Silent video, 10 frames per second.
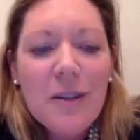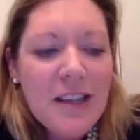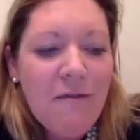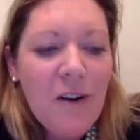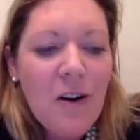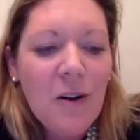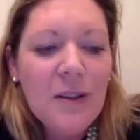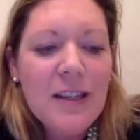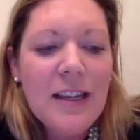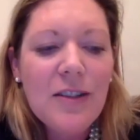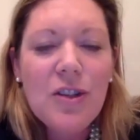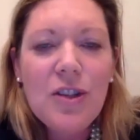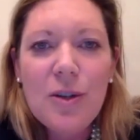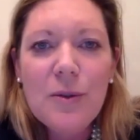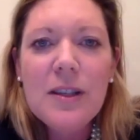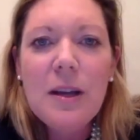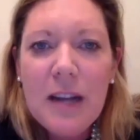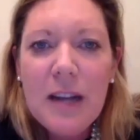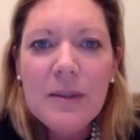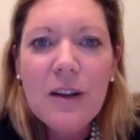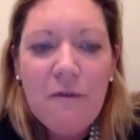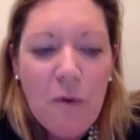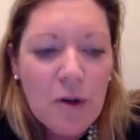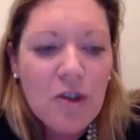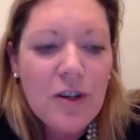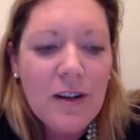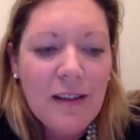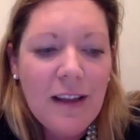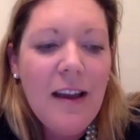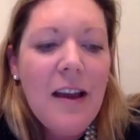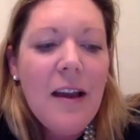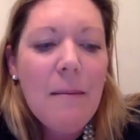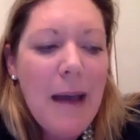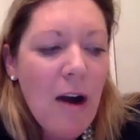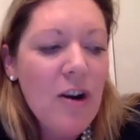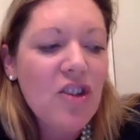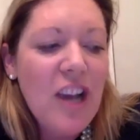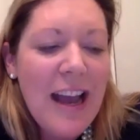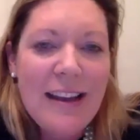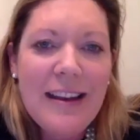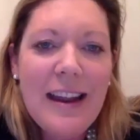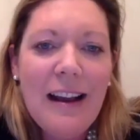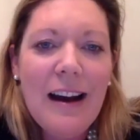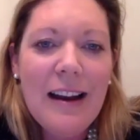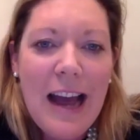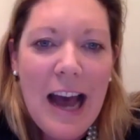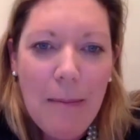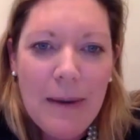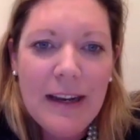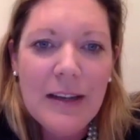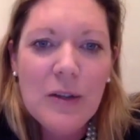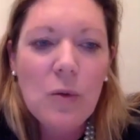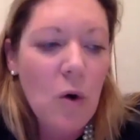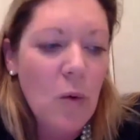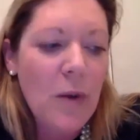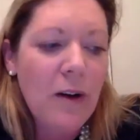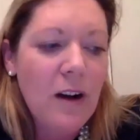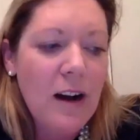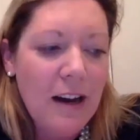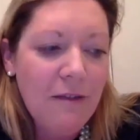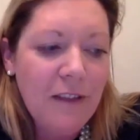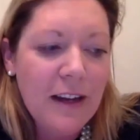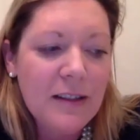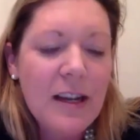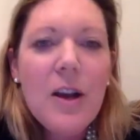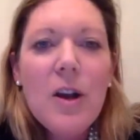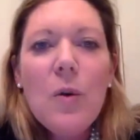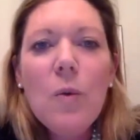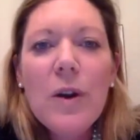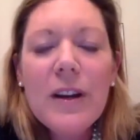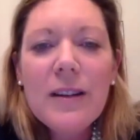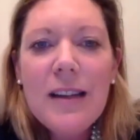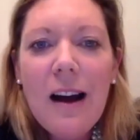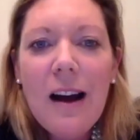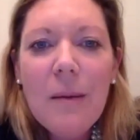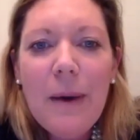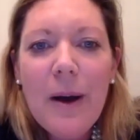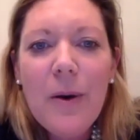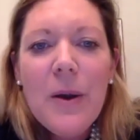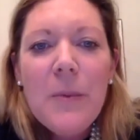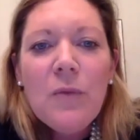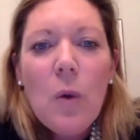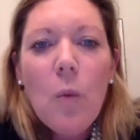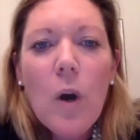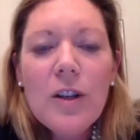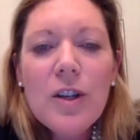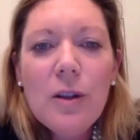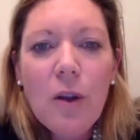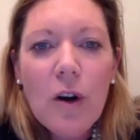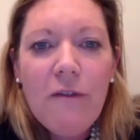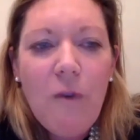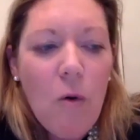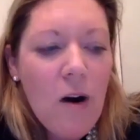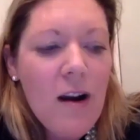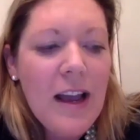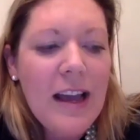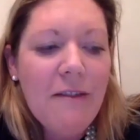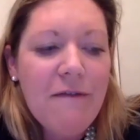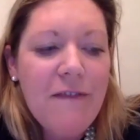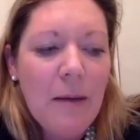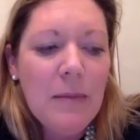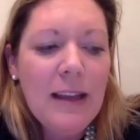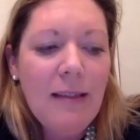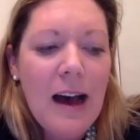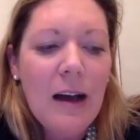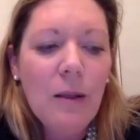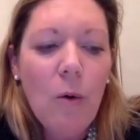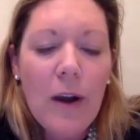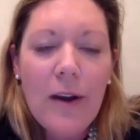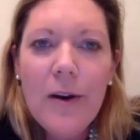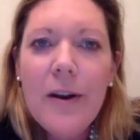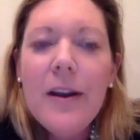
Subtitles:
difficulties to sometimes, unfortunately, marriage ending unhappiness or real conflict. We're going to talk about what to look for in a family law lawyer,